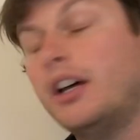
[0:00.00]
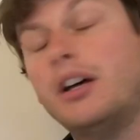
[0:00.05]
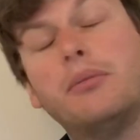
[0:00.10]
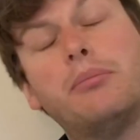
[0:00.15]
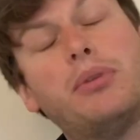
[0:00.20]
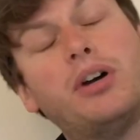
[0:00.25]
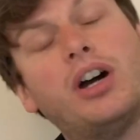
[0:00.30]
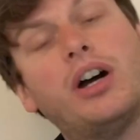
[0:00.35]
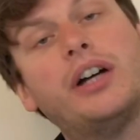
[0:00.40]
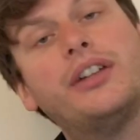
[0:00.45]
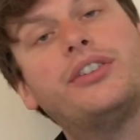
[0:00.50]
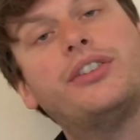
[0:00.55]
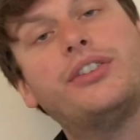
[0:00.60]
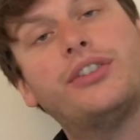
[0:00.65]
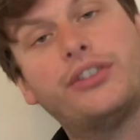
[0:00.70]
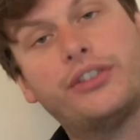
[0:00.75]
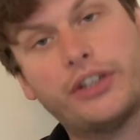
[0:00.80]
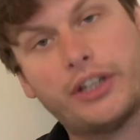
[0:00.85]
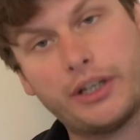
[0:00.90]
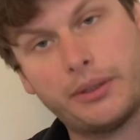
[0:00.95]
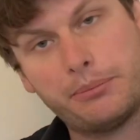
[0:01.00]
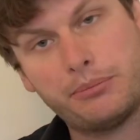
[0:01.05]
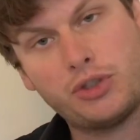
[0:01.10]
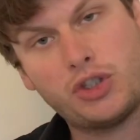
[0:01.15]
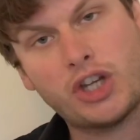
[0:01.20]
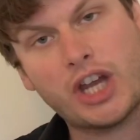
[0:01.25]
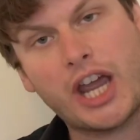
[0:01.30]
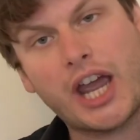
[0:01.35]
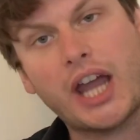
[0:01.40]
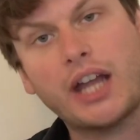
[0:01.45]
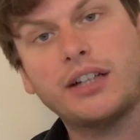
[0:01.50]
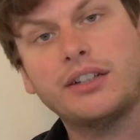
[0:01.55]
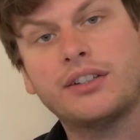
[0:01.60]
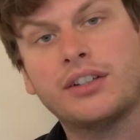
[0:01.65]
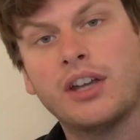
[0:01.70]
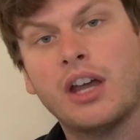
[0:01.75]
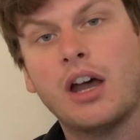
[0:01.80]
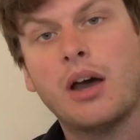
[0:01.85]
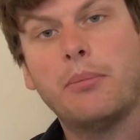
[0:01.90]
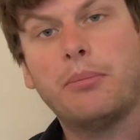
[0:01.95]
plus subject
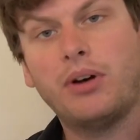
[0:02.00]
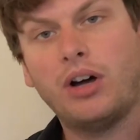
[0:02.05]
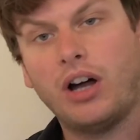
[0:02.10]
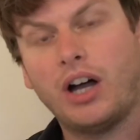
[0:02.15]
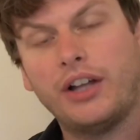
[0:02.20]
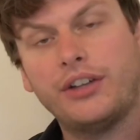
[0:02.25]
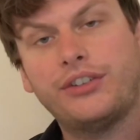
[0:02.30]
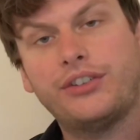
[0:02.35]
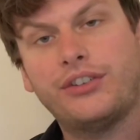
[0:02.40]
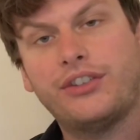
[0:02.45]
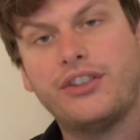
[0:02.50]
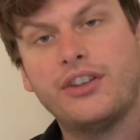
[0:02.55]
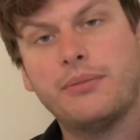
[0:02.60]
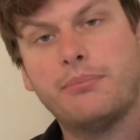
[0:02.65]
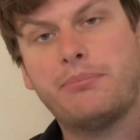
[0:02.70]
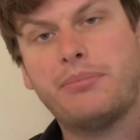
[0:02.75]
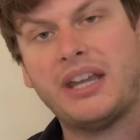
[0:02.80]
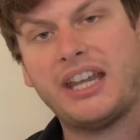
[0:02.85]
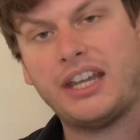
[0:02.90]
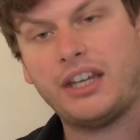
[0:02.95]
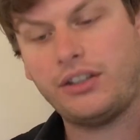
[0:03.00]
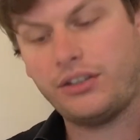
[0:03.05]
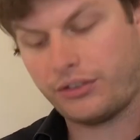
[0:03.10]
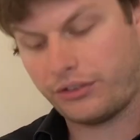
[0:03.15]
plus the base